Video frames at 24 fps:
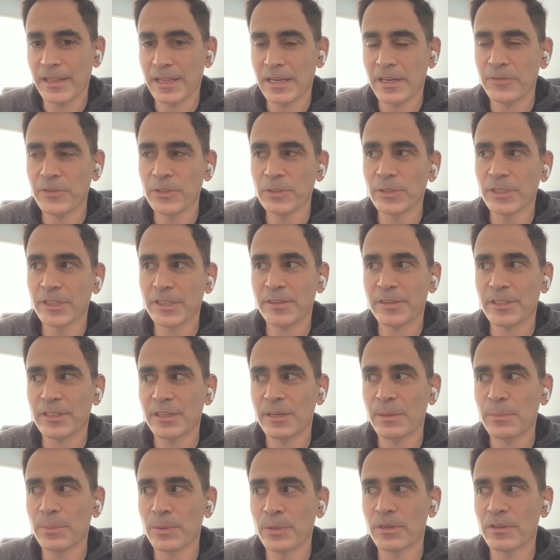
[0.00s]
If you look at the
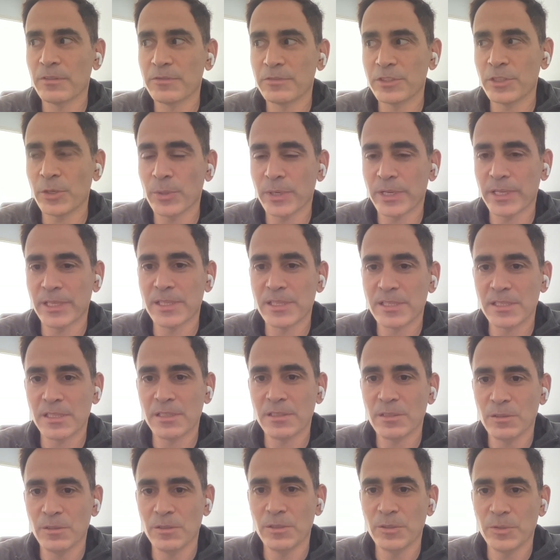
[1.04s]
number of tokens
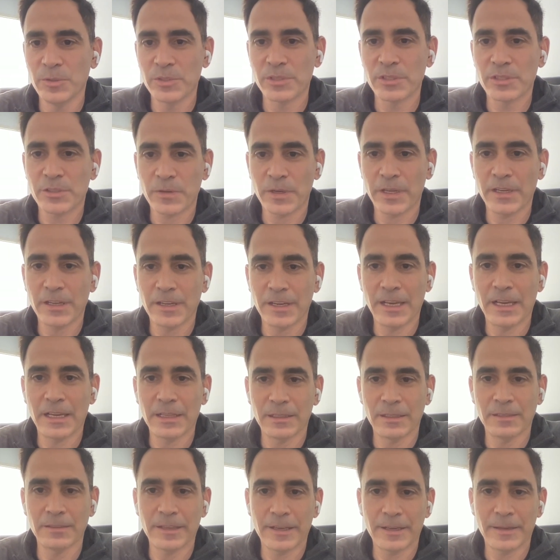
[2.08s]
that you use to train an
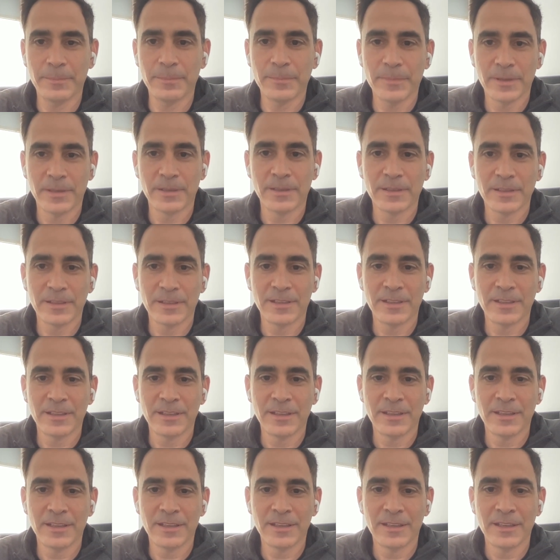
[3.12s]
LLM,
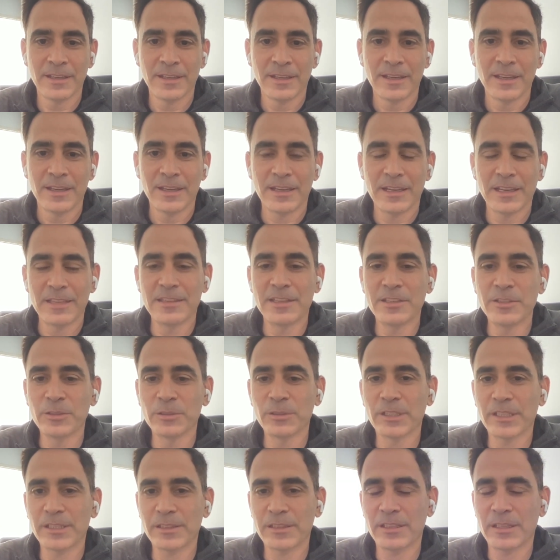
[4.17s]
and then you
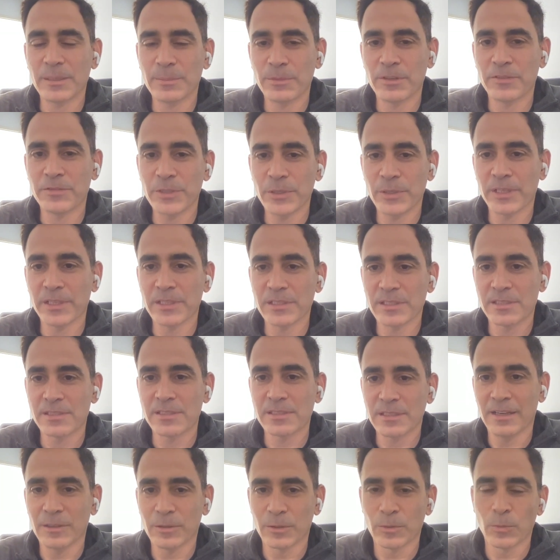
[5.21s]
look at the number of
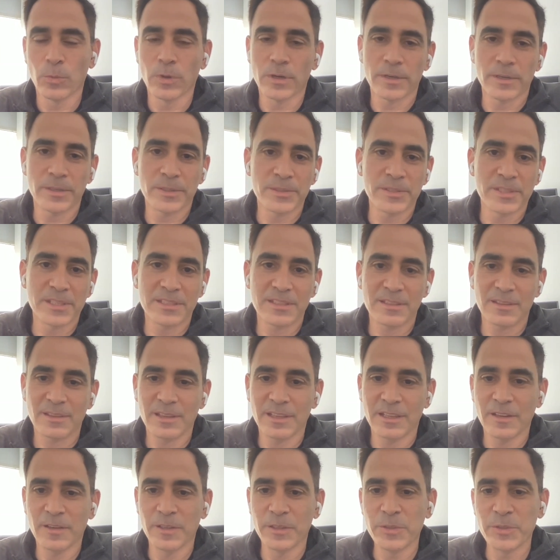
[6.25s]
tokens or words
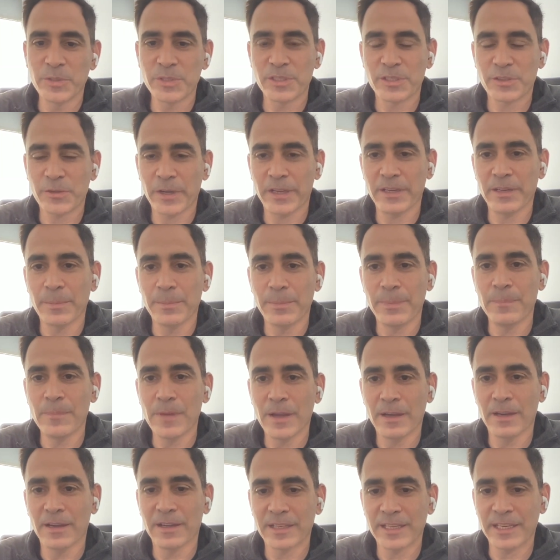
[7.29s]
that are used to train
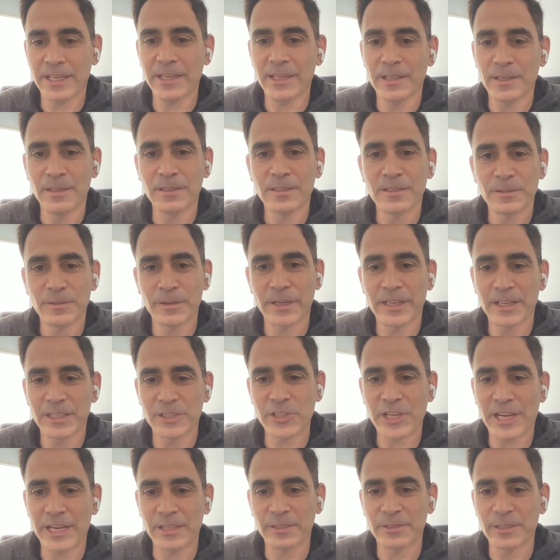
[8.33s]
a kid, right? A
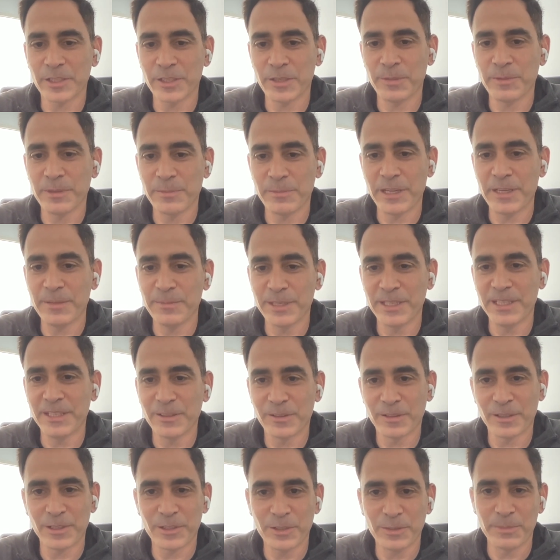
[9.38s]
child, a human baby,
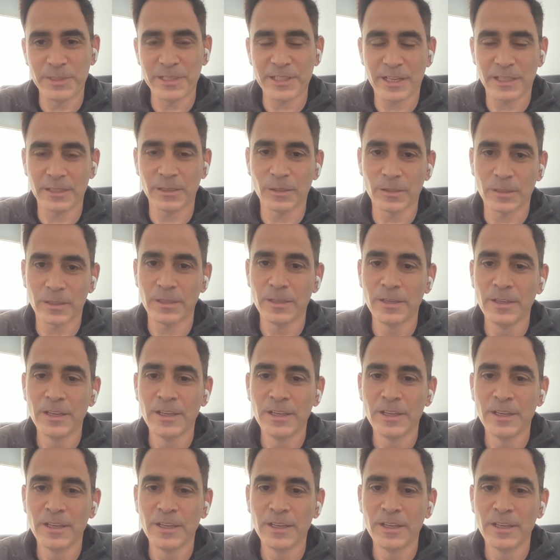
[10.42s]
or a human toddler.